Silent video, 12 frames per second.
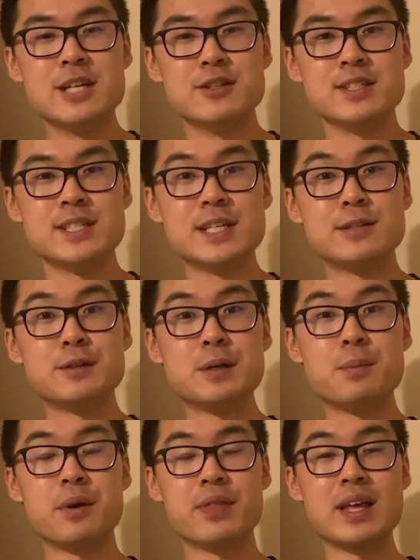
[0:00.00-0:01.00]
in scenery,
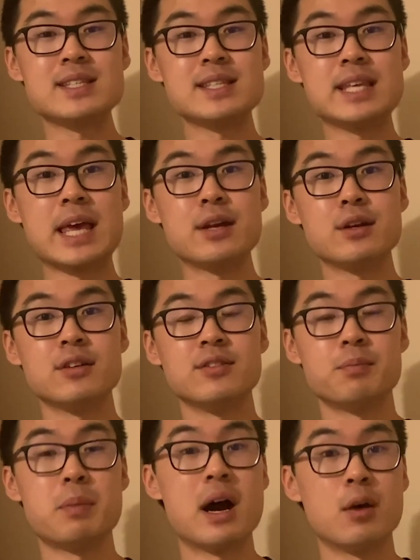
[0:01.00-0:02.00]
but that's the end of
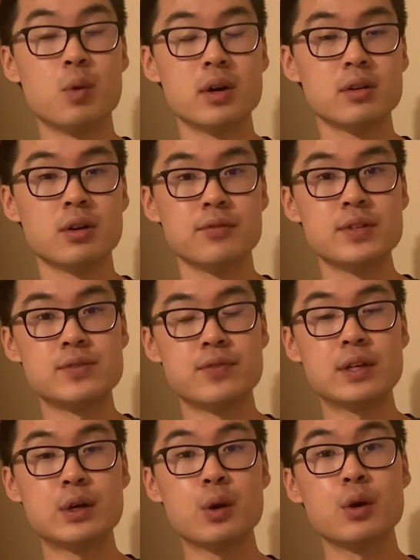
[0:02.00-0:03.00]
part 1 of this
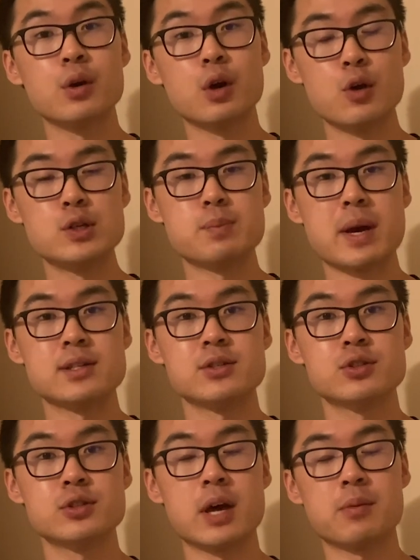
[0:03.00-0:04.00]
video on closed passage
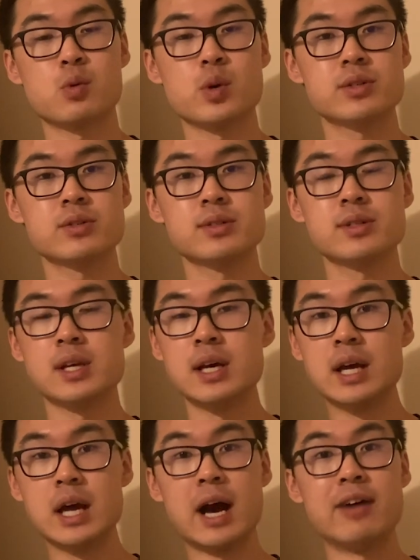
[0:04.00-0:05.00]
type questions.
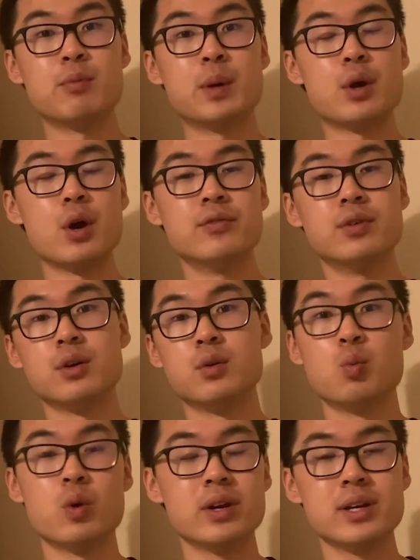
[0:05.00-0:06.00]
I've went over
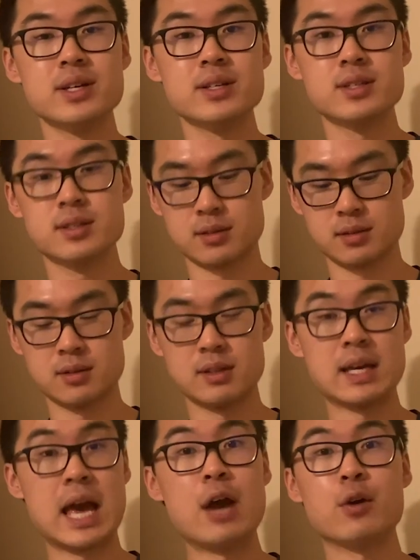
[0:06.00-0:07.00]
what it is,
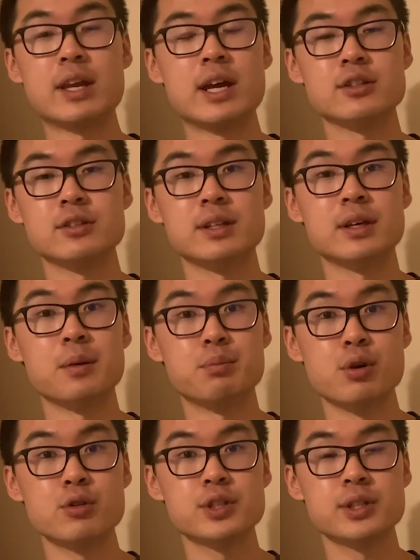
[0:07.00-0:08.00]
how you can actually
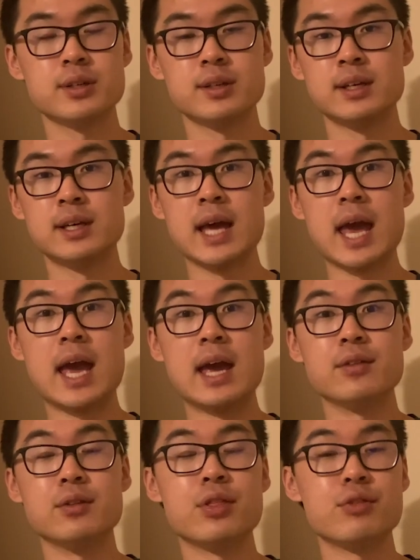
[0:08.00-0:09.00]
approach it, and
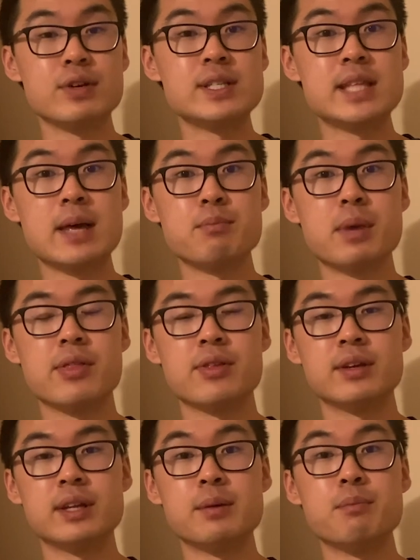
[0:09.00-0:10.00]
the 3-step method
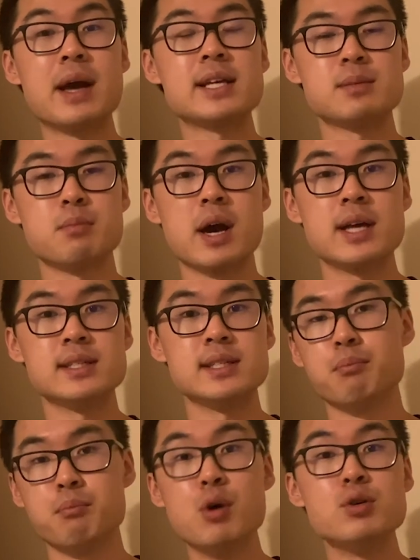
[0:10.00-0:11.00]
in maximizing
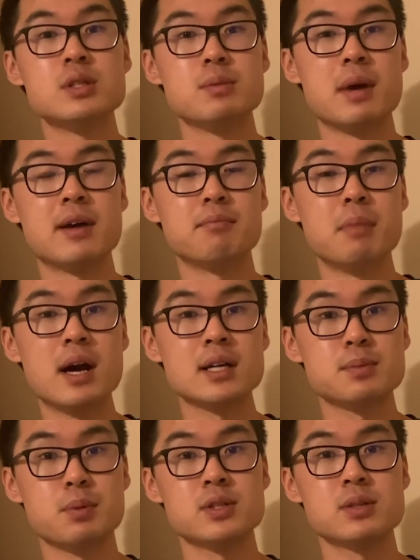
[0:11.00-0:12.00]
most amount of marks
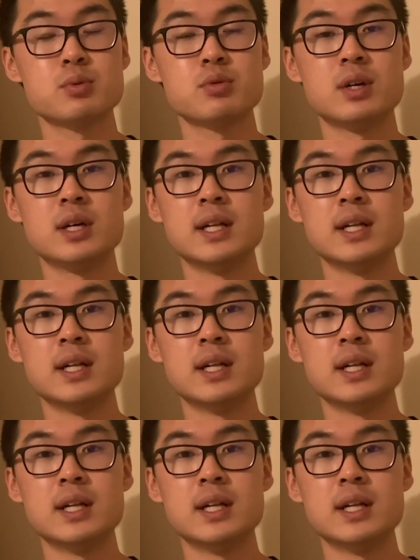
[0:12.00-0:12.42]
possible